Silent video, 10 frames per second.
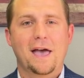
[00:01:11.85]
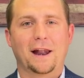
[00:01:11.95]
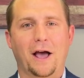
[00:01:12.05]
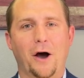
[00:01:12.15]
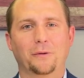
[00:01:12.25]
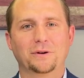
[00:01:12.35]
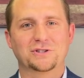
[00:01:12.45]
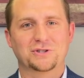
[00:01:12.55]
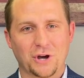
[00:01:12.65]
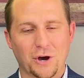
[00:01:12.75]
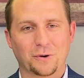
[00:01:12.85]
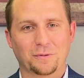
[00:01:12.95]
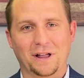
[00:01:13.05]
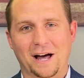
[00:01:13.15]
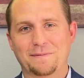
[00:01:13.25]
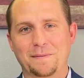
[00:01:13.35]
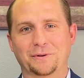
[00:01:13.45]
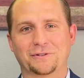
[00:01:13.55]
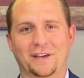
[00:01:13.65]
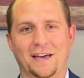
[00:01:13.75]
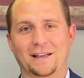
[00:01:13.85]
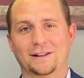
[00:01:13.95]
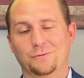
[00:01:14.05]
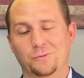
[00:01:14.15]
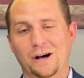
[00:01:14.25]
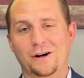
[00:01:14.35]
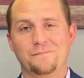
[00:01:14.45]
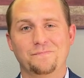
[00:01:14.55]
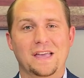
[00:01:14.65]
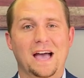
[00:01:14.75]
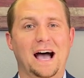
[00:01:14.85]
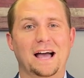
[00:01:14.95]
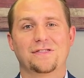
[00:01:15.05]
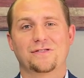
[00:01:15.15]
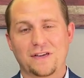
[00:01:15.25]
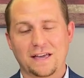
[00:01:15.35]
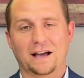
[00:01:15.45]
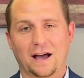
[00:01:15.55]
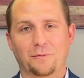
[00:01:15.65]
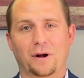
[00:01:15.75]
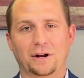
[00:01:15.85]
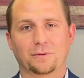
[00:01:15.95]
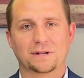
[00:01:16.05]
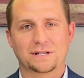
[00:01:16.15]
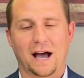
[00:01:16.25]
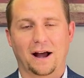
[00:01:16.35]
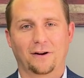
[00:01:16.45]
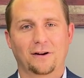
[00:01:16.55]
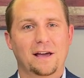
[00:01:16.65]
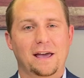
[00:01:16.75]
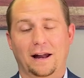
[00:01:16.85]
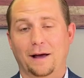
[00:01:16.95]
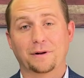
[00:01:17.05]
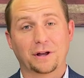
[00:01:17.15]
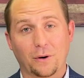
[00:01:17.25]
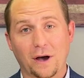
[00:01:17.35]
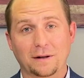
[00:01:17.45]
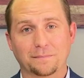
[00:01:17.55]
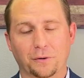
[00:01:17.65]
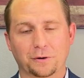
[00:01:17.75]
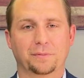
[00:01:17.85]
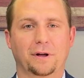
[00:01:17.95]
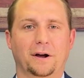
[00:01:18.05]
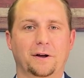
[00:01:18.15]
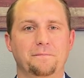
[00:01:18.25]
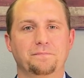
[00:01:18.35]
And I always joke, a lot of people say, well, I think I'm ready to retire and I'm going to go ahead and pull the plug.